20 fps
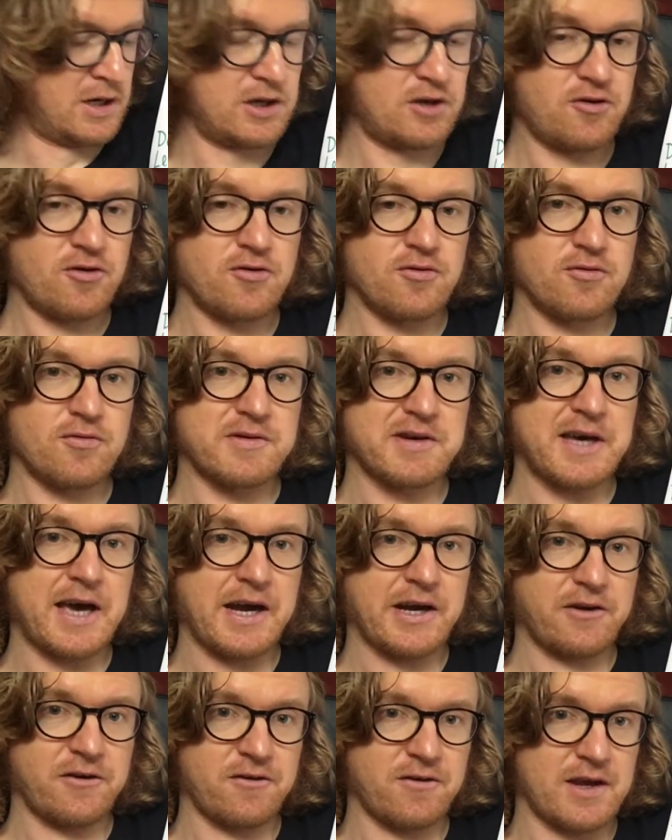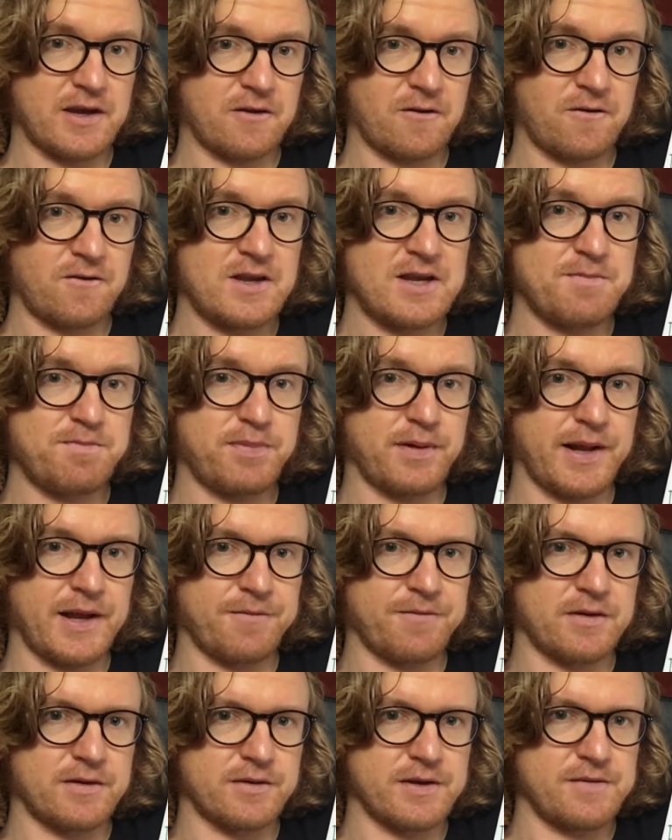to access deep
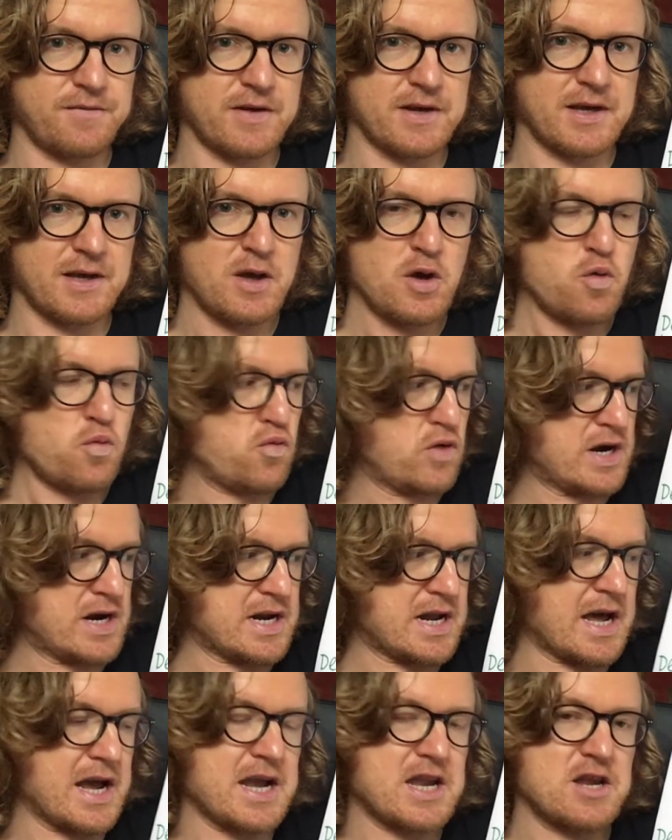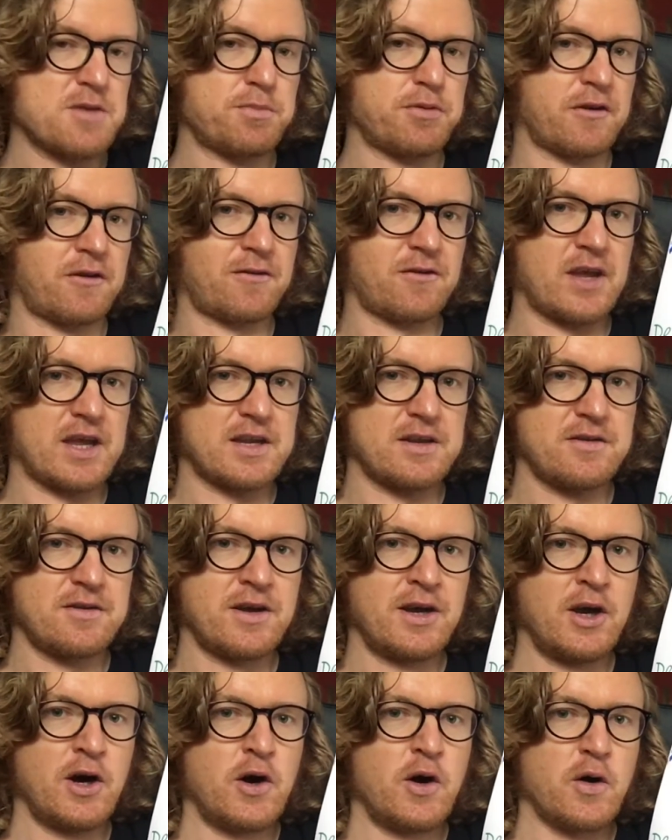level living, where 90%
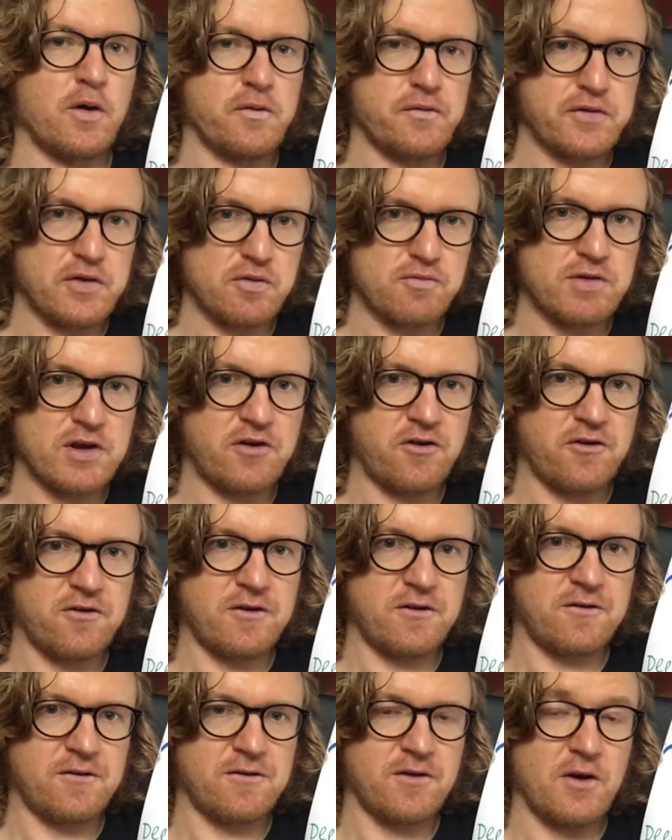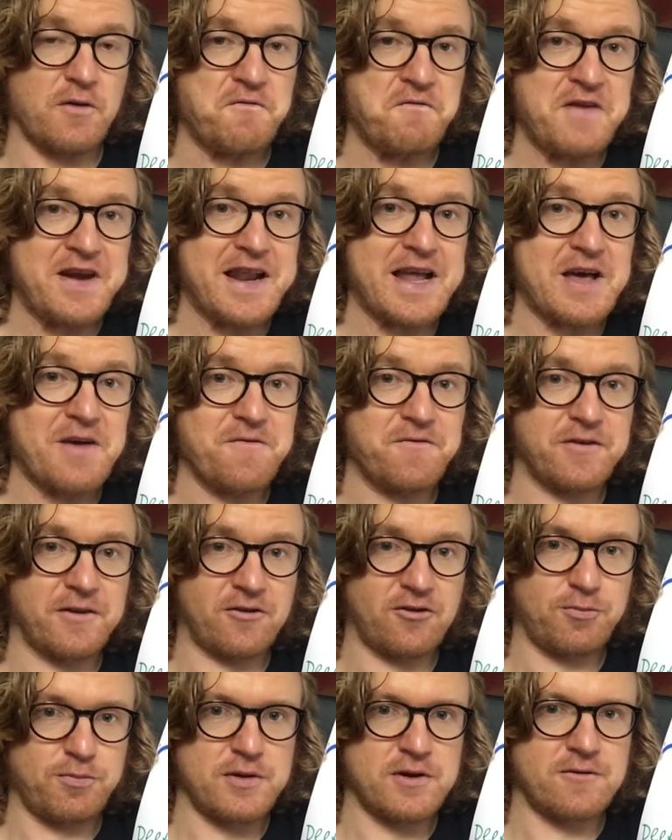of the richness of life
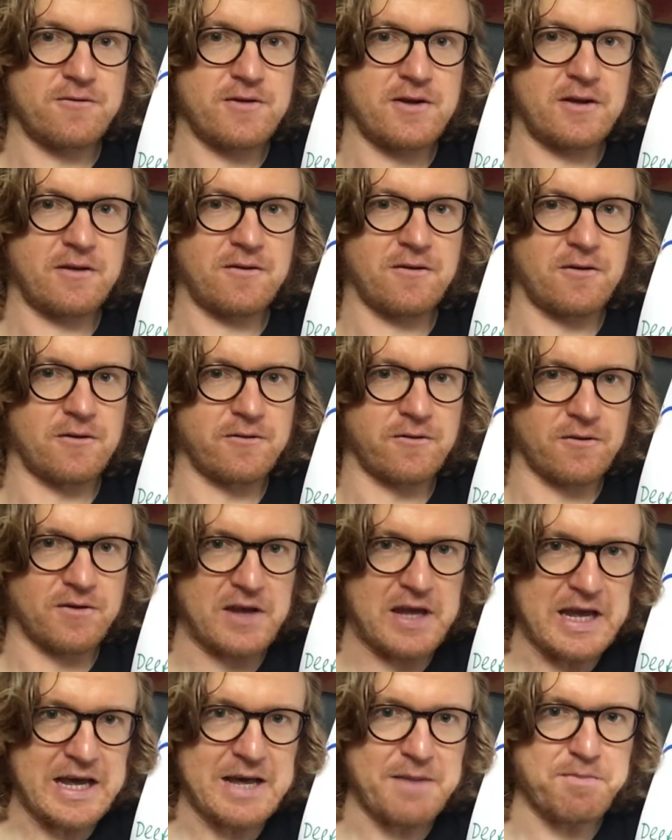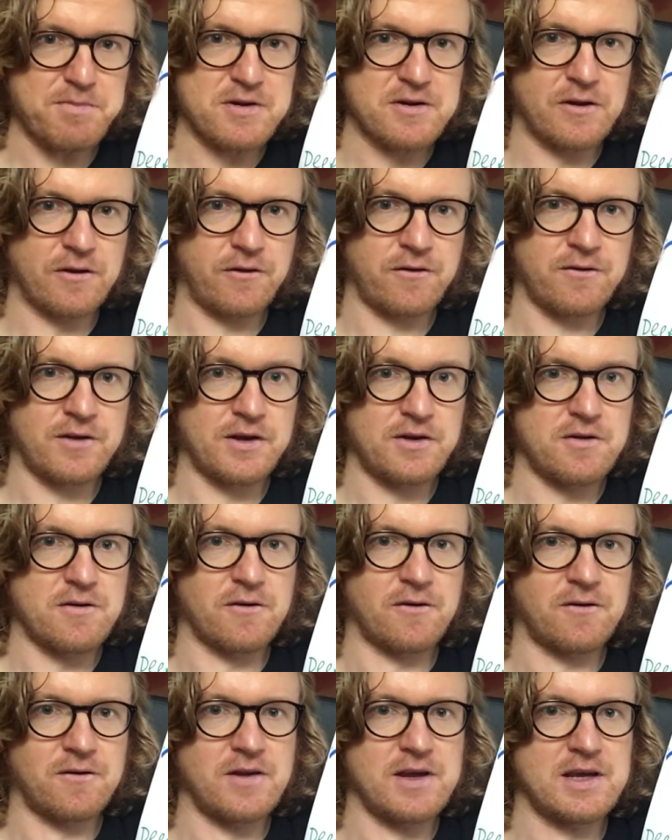experience, also the happiness that you're
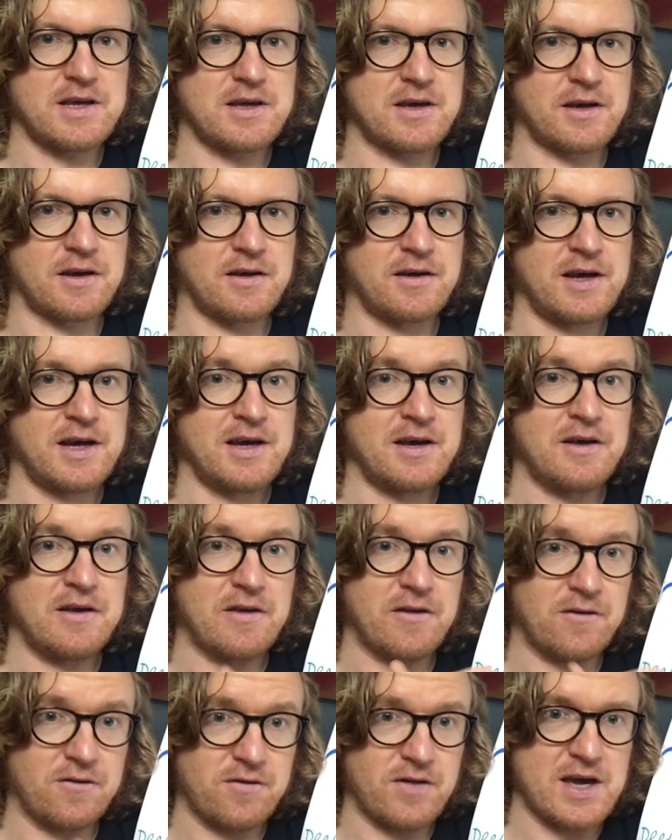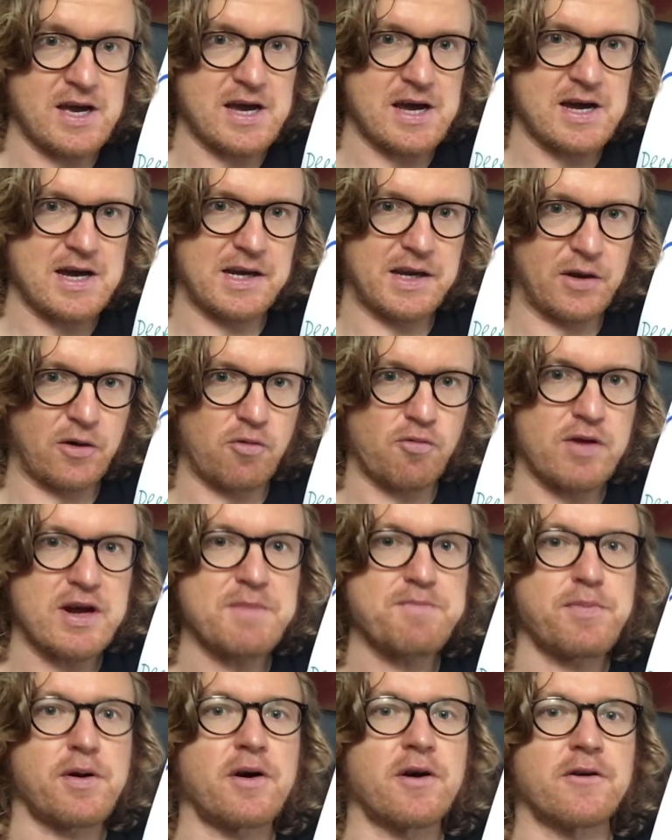seeking, is there. And the
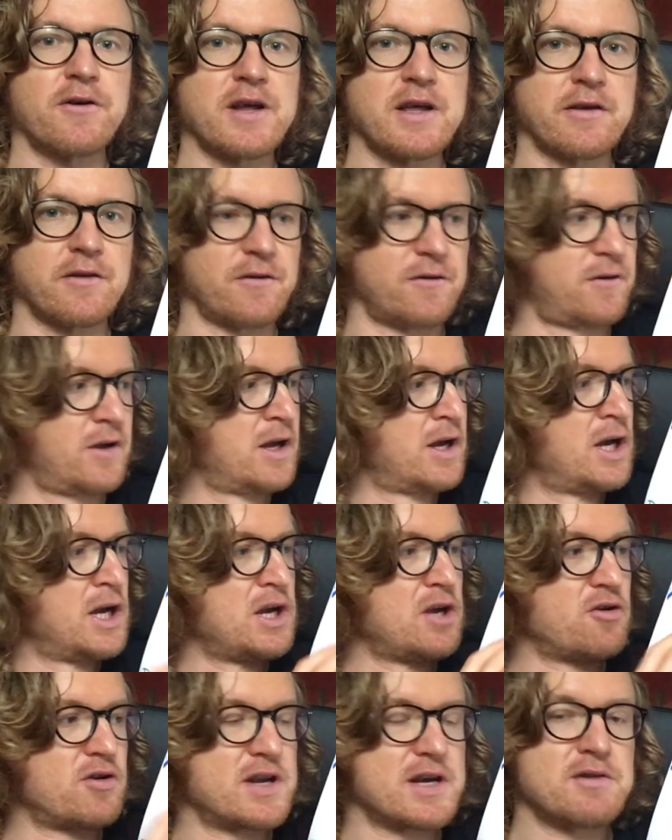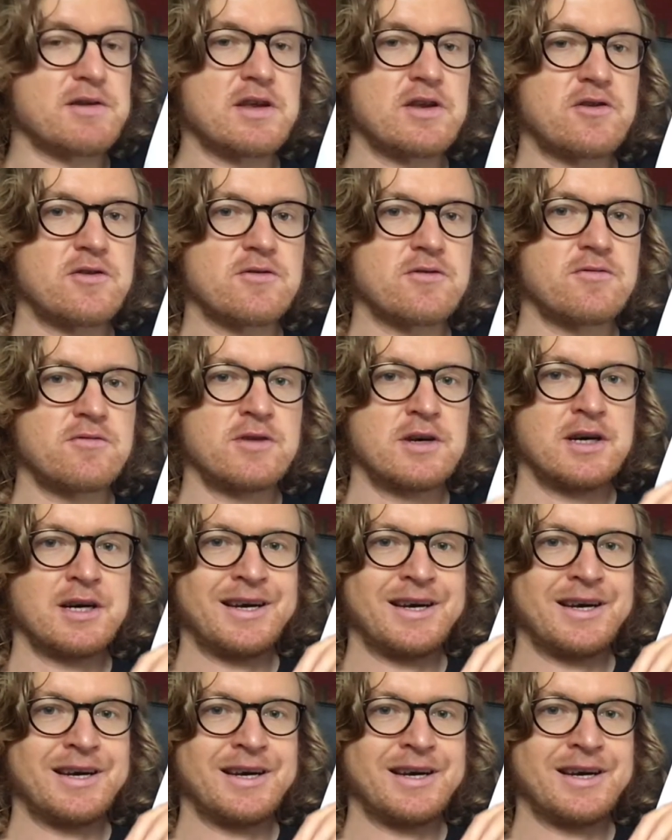great part is you don't need to